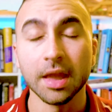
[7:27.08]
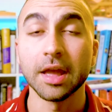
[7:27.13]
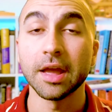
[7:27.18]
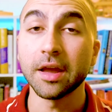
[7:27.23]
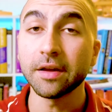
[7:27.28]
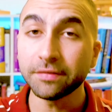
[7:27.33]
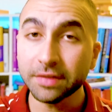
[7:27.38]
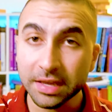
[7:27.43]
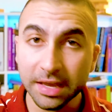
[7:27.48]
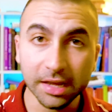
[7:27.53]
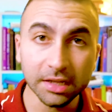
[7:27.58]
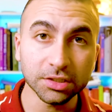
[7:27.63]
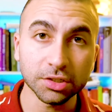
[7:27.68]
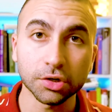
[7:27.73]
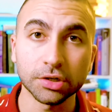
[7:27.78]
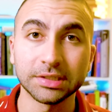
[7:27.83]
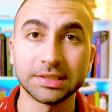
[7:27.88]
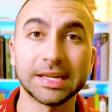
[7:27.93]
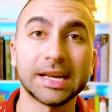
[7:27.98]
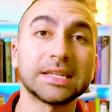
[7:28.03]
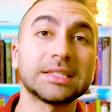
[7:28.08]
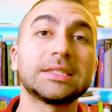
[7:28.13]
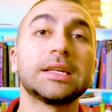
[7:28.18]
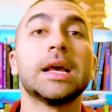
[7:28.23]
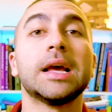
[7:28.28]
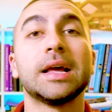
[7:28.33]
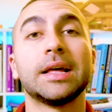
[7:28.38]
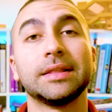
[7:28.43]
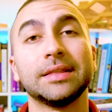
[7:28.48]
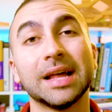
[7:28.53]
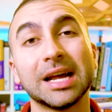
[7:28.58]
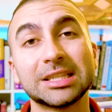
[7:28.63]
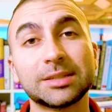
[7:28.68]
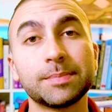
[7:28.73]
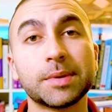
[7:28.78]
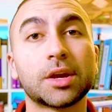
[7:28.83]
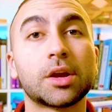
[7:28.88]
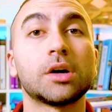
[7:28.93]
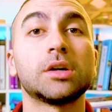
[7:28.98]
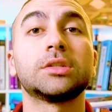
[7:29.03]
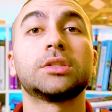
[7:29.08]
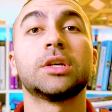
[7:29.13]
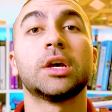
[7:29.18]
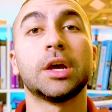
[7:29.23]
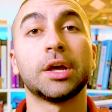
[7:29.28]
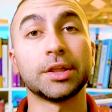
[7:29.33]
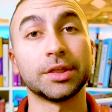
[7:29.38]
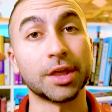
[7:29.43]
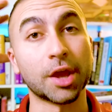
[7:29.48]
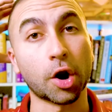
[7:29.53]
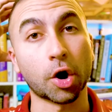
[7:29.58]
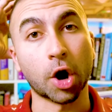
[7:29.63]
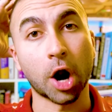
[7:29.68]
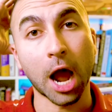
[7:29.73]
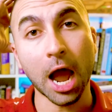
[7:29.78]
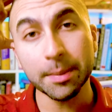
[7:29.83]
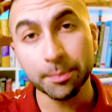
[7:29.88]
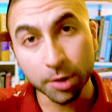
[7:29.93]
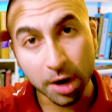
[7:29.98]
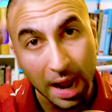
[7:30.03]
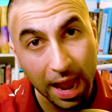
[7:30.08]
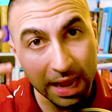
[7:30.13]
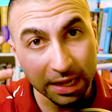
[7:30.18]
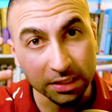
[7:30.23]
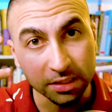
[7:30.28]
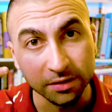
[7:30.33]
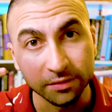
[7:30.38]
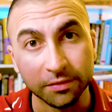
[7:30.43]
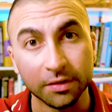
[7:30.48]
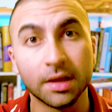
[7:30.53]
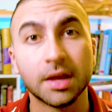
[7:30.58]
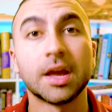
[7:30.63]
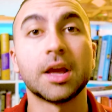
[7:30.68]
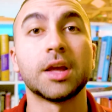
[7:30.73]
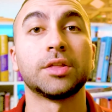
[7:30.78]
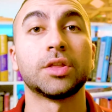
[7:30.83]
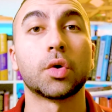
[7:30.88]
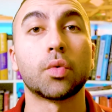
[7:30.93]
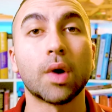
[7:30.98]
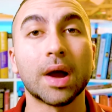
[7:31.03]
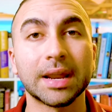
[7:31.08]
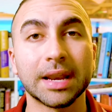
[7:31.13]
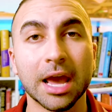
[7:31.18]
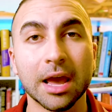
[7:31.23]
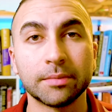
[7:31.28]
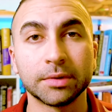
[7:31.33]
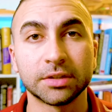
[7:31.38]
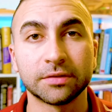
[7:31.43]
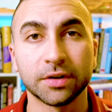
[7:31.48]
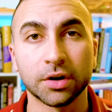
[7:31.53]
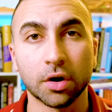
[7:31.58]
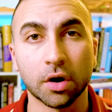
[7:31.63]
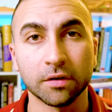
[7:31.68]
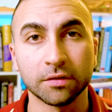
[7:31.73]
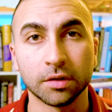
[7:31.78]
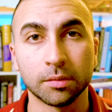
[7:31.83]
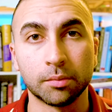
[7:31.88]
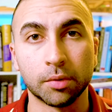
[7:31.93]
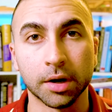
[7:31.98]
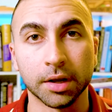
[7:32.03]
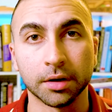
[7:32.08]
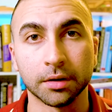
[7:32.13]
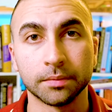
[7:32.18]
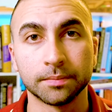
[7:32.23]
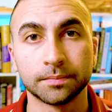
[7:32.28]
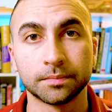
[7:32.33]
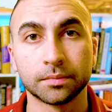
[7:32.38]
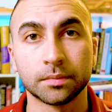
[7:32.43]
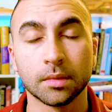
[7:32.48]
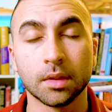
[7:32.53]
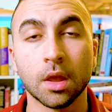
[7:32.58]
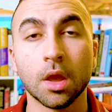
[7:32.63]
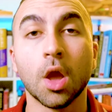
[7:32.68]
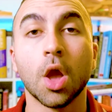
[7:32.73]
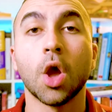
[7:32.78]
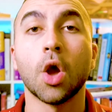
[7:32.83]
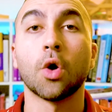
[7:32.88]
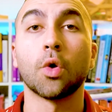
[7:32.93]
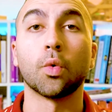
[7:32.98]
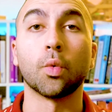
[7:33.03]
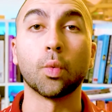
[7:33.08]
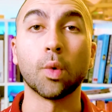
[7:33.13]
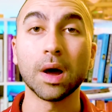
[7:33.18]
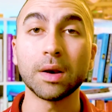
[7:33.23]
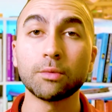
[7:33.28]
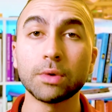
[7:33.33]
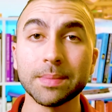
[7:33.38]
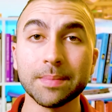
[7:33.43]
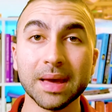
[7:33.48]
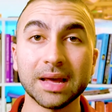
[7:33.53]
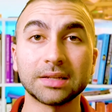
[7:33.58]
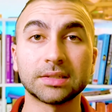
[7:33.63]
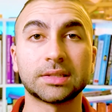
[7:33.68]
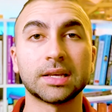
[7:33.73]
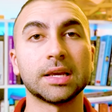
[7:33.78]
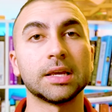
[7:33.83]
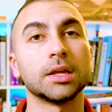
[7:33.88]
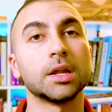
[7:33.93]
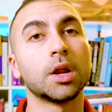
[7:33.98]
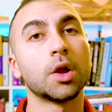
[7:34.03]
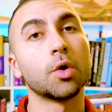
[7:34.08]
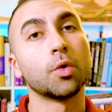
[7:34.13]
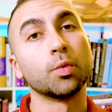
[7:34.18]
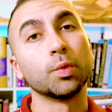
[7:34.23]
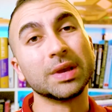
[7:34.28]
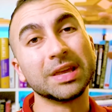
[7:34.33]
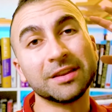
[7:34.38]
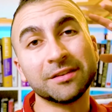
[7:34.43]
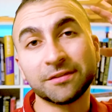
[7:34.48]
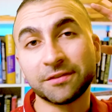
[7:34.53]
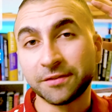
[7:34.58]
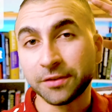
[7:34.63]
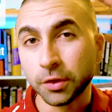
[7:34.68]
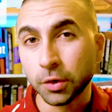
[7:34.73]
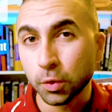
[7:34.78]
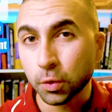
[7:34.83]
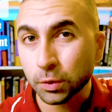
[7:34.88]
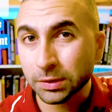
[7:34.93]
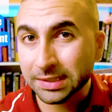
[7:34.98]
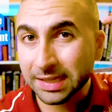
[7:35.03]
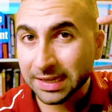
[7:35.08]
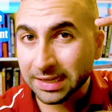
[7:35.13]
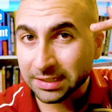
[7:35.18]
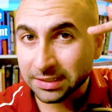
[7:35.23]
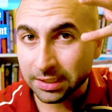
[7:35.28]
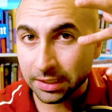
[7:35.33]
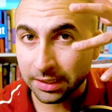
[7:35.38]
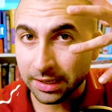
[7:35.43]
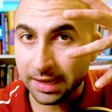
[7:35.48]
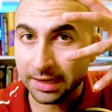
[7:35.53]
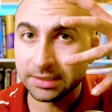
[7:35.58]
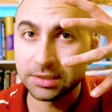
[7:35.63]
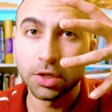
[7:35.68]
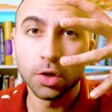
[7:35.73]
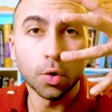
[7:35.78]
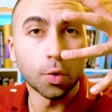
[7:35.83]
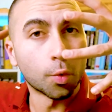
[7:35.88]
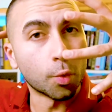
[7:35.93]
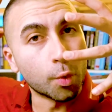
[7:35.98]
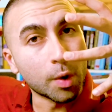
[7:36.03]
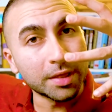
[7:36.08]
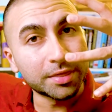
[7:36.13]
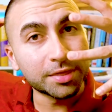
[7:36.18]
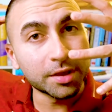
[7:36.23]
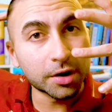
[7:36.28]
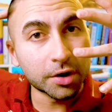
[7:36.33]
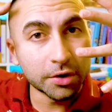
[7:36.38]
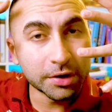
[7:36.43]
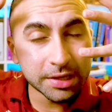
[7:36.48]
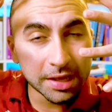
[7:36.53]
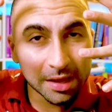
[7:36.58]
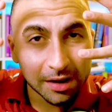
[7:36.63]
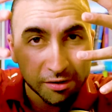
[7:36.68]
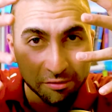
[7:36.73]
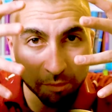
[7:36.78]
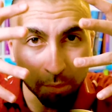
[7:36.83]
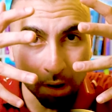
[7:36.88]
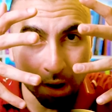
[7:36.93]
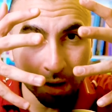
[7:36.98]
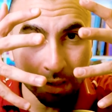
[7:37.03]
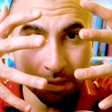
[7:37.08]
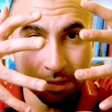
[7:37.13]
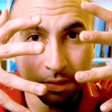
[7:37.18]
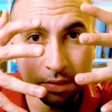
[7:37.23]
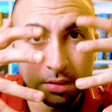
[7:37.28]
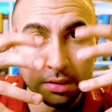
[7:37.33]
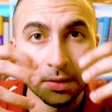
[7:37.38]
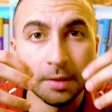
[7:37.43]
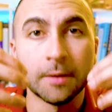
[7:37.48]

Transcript: If the answer is yes, that's because they are hyperactive in the right hemisphere of the brain. When we meditate, we infuse the intellect with the creative mind